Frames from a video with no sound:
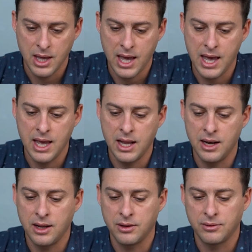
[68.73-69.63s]

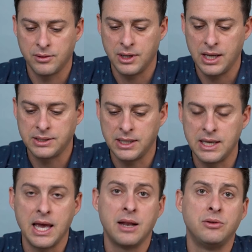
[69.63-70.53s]
And it's
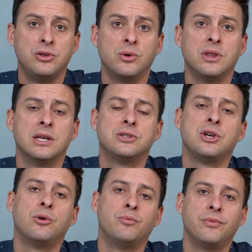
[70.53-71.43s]
again doing this.
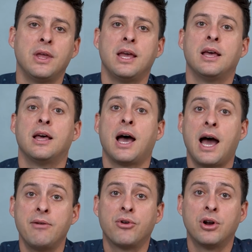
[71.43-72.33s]
So
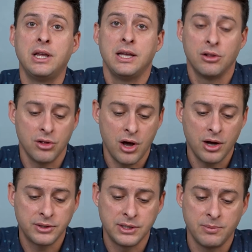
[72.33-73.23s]
I've already
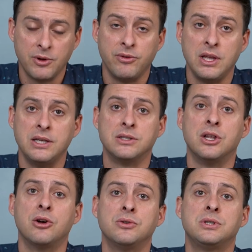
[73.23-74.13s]
locked some of these
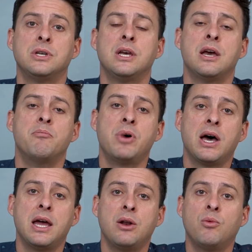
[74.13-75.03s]
notes,
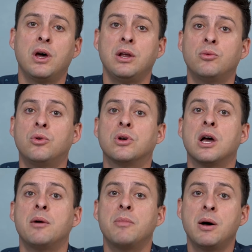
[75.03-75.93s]
but what it will
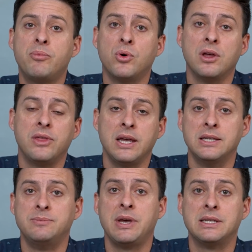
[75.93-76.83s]
come up with
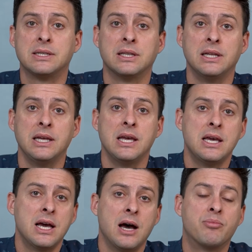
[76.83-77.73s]
is basically
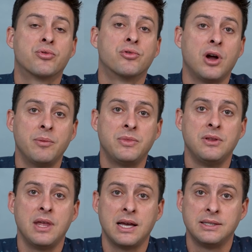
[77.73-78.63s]
a
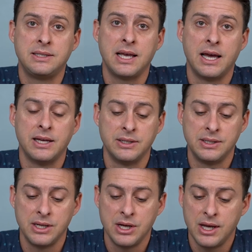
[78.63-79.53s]
prompt that says,